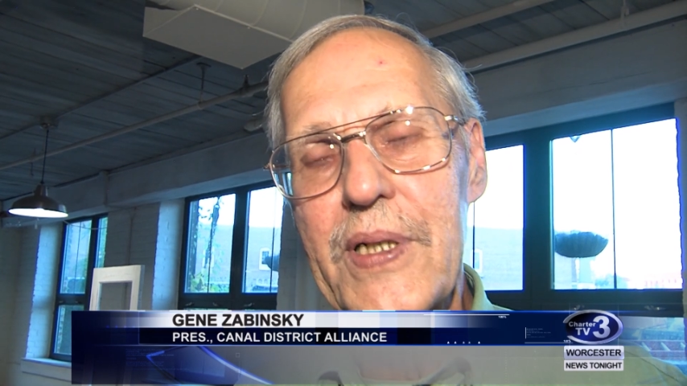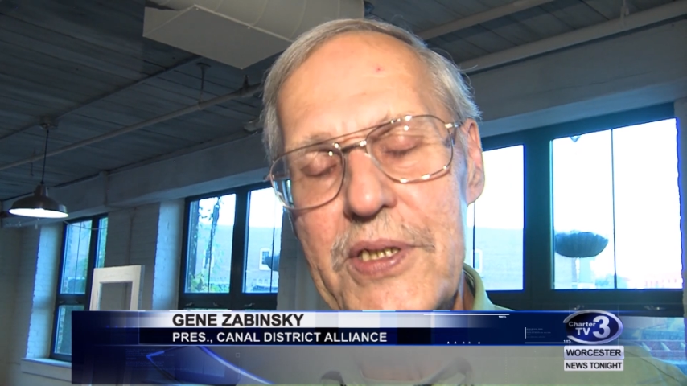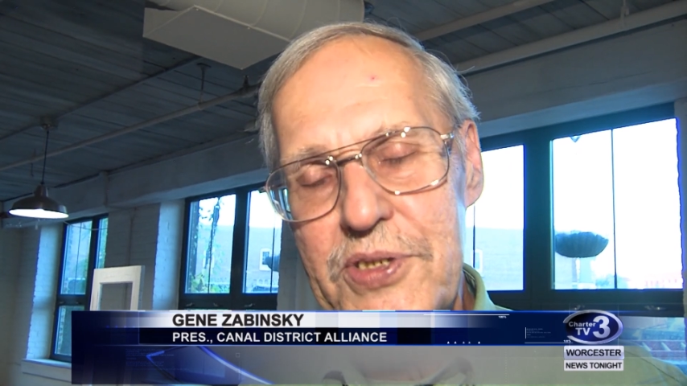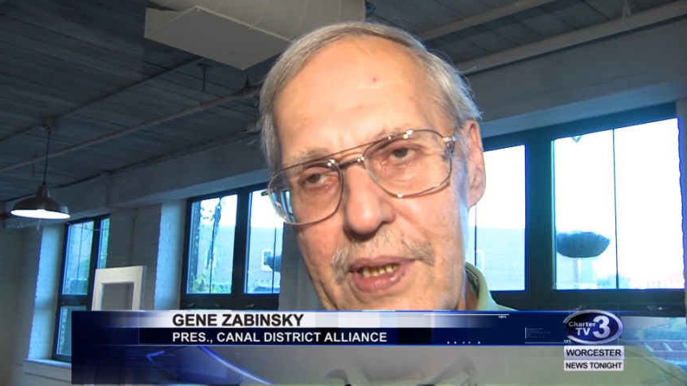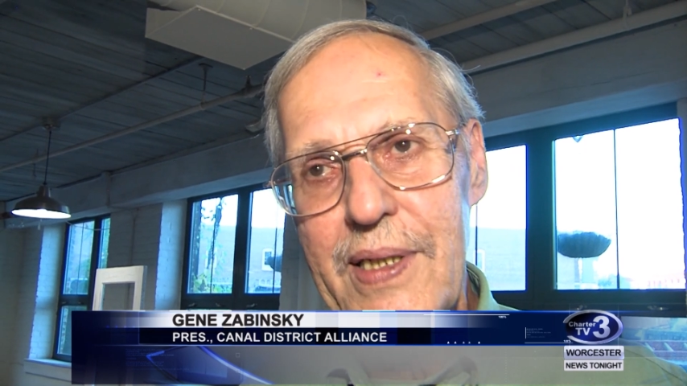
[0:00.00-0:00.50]
but
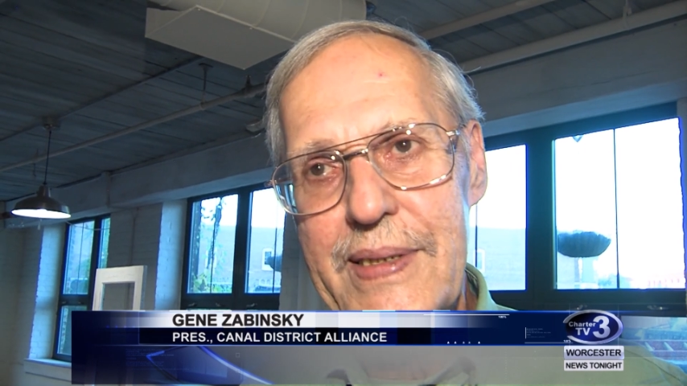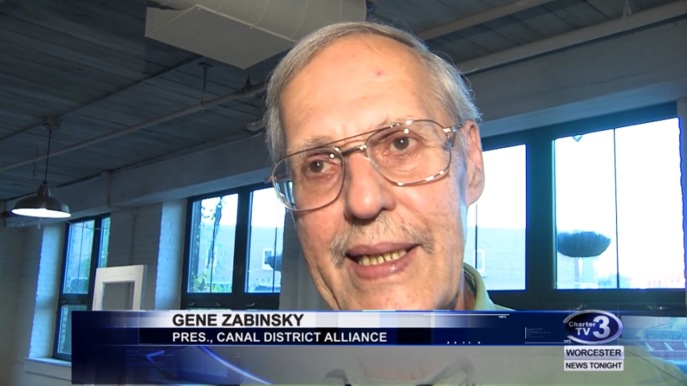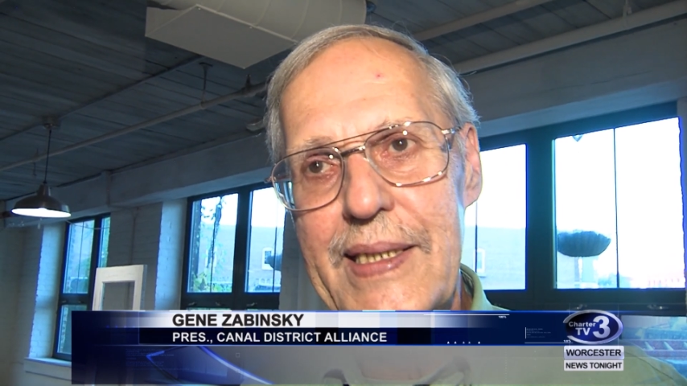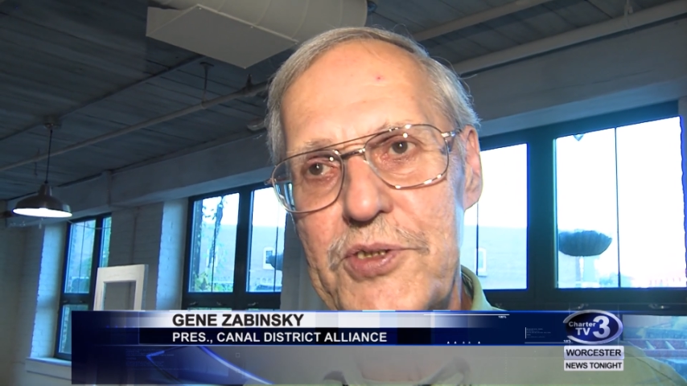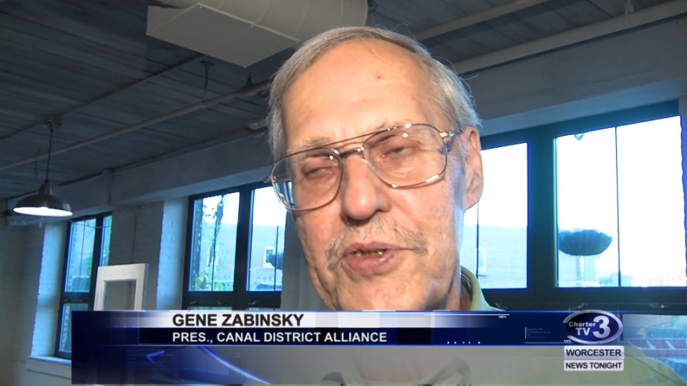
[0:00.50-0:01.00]
it's
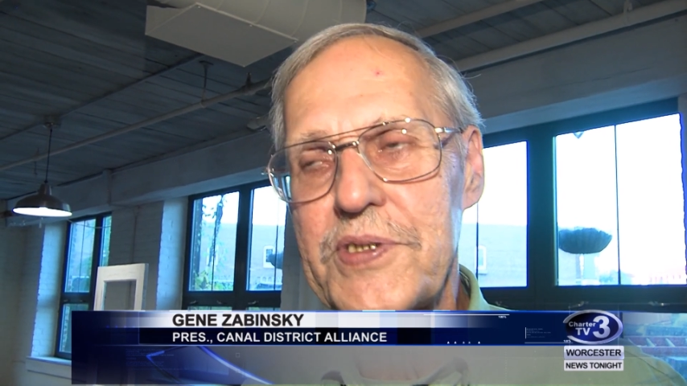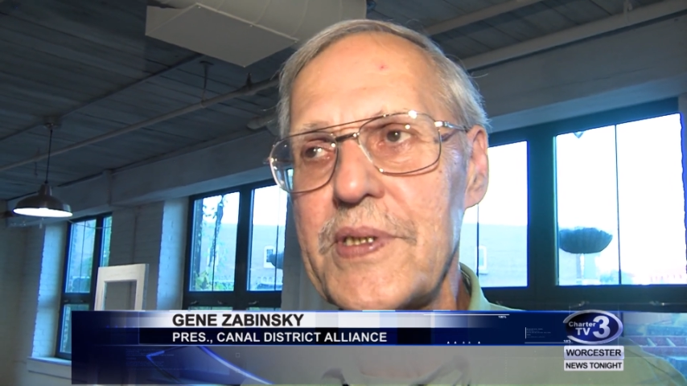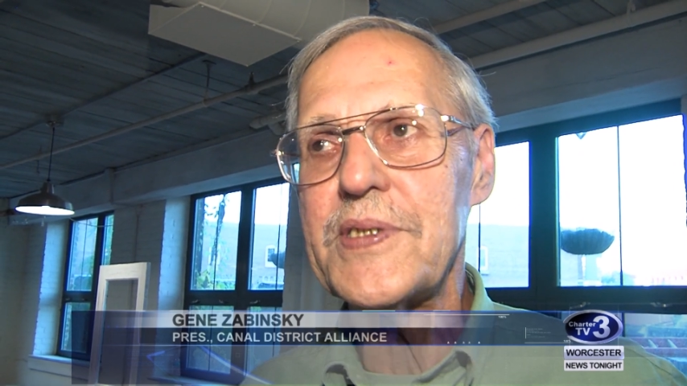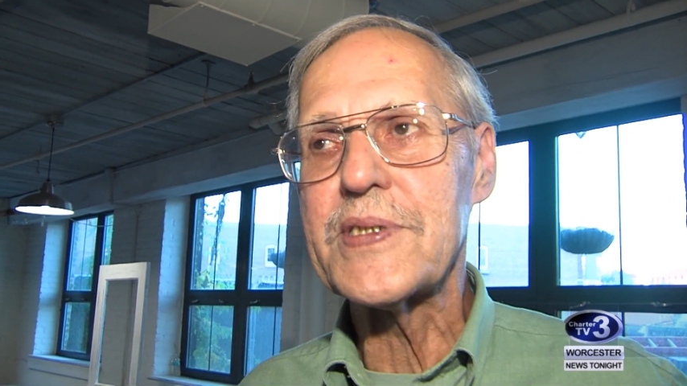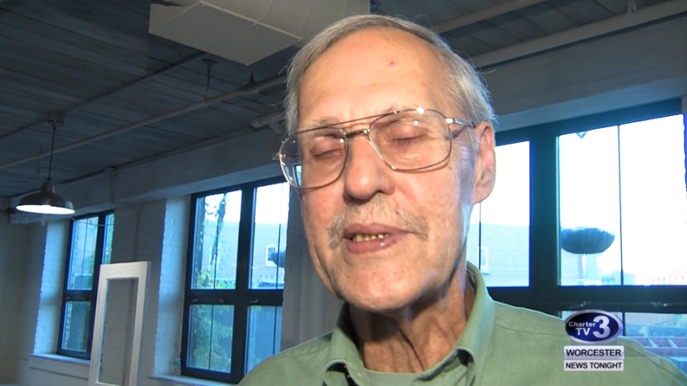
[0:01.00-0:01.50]
not dangerous,
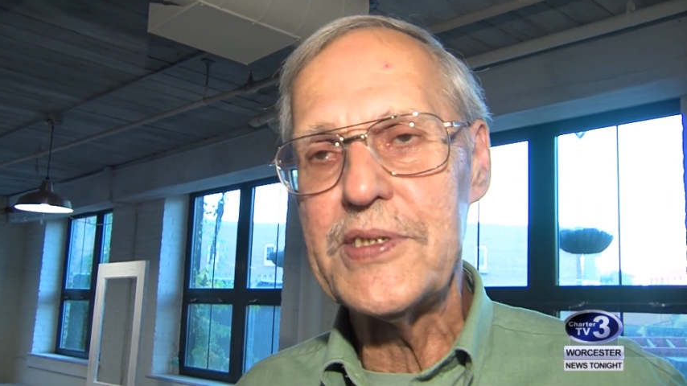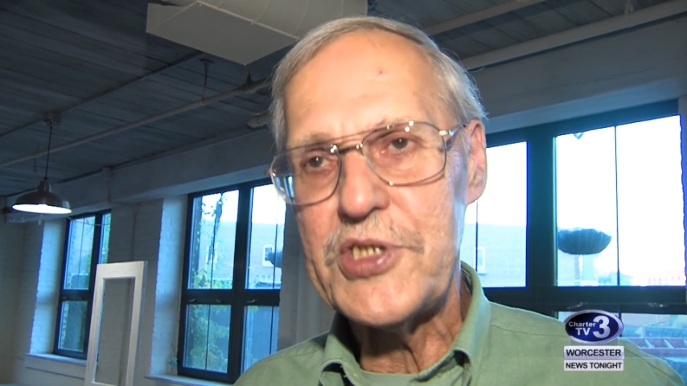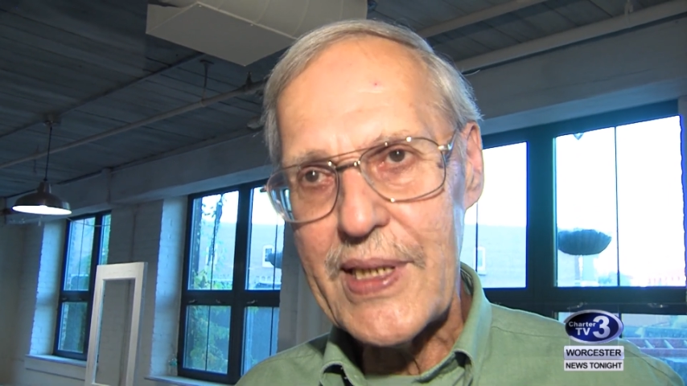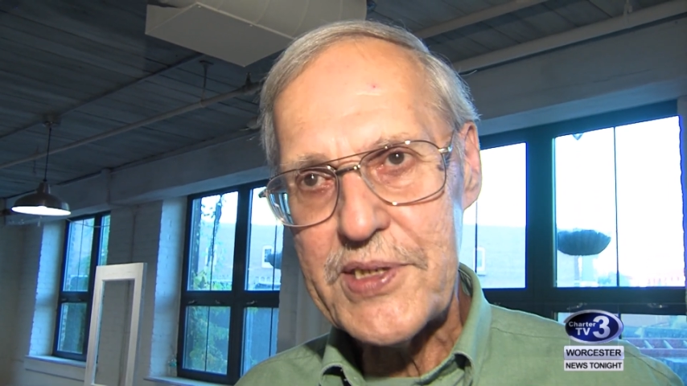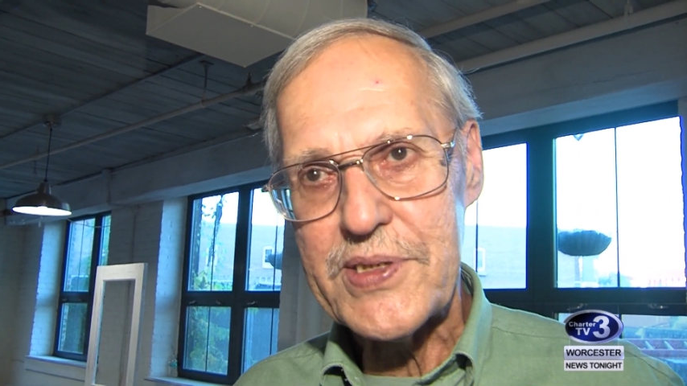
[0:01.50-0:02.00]
it's
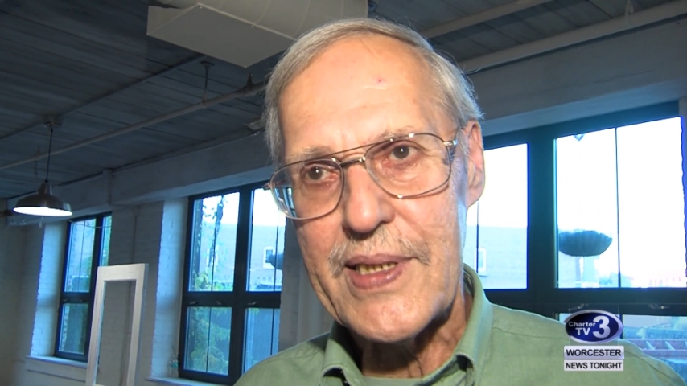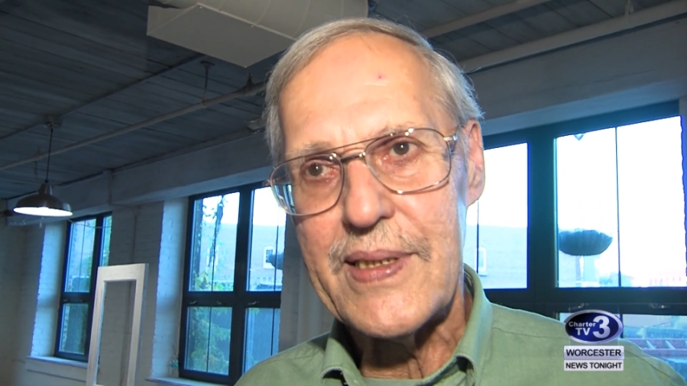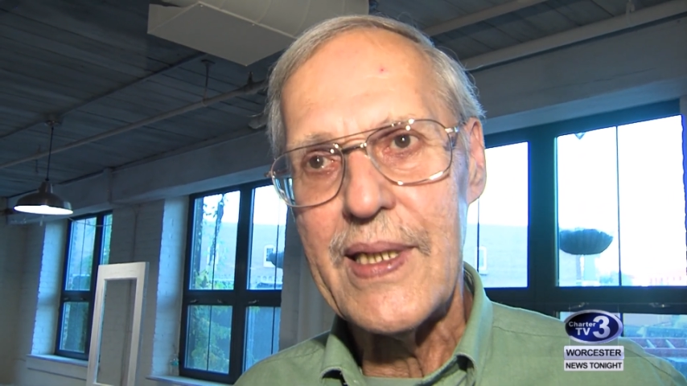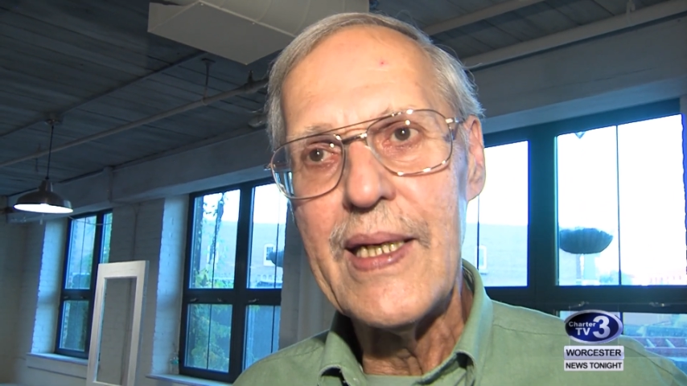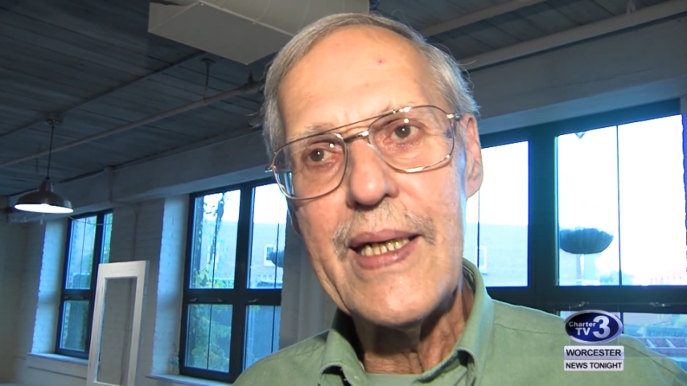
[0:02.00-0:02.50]

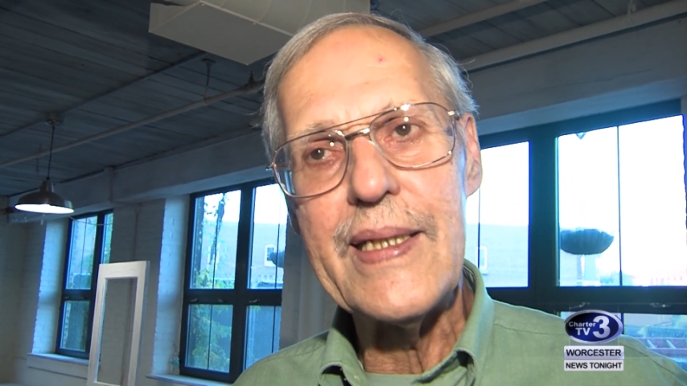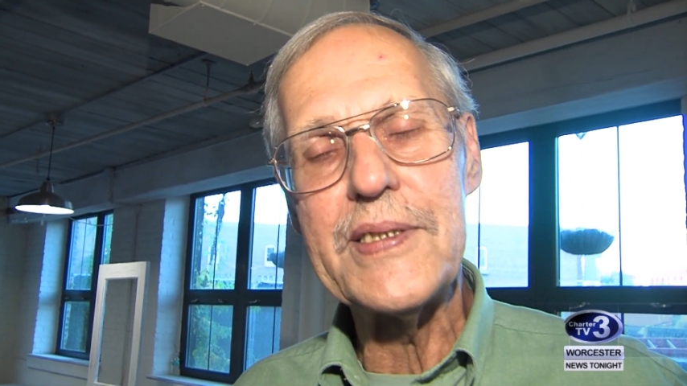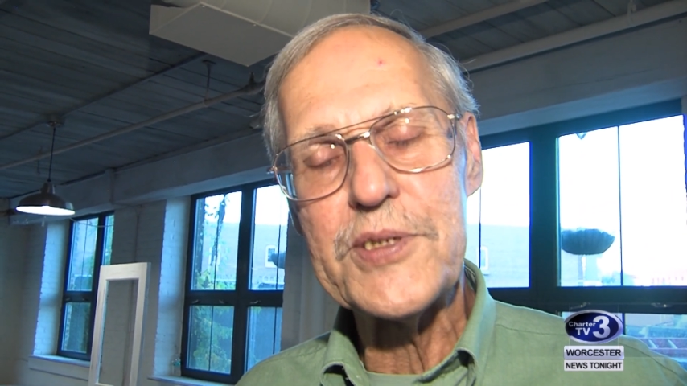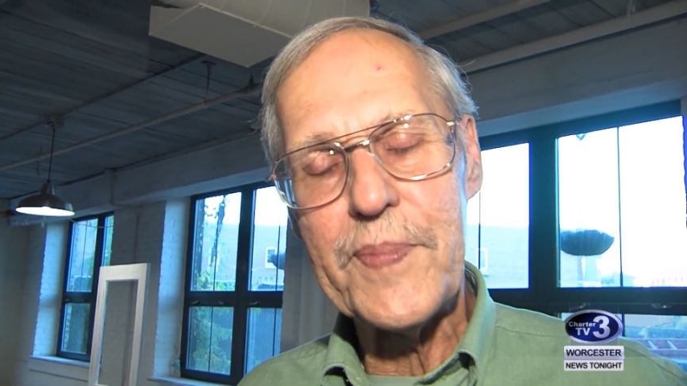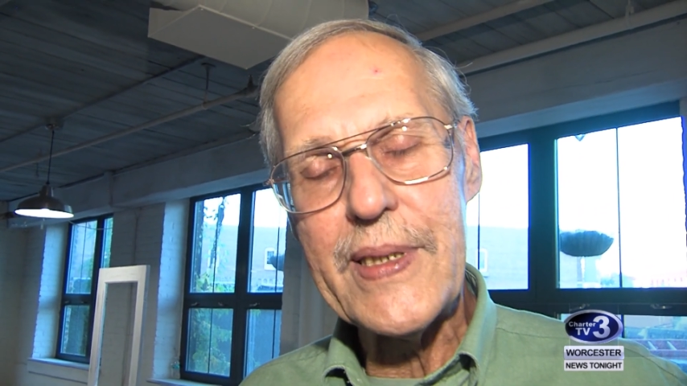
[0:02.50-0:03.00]
congested.
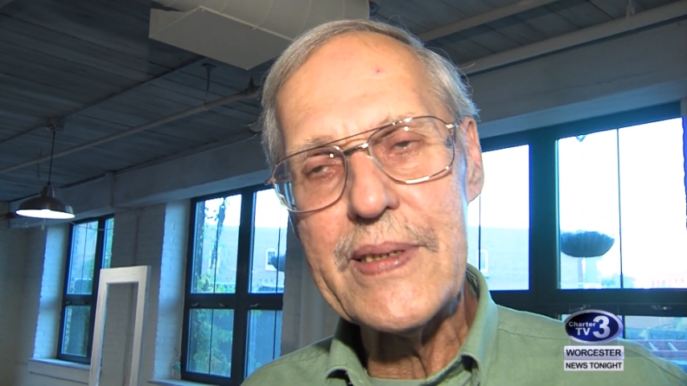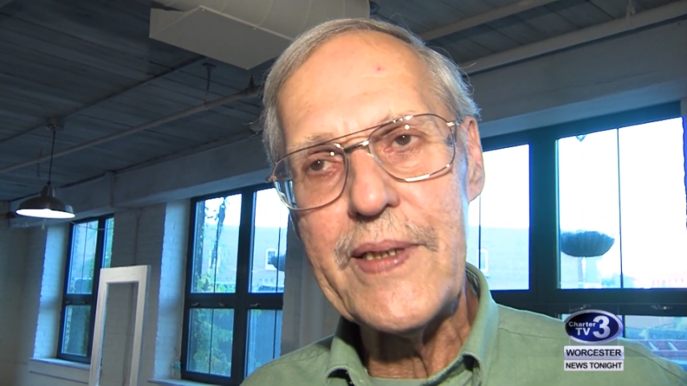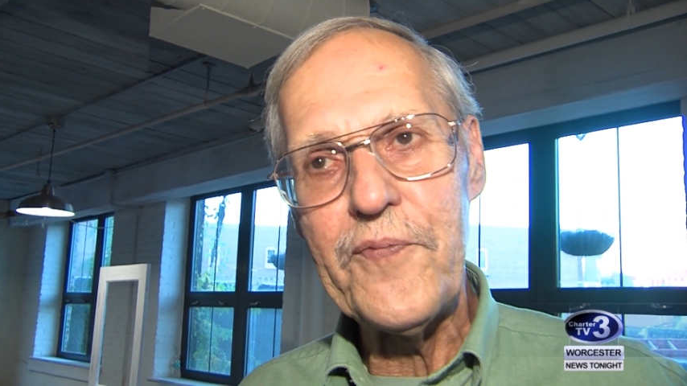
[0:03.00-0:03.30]
And there's a big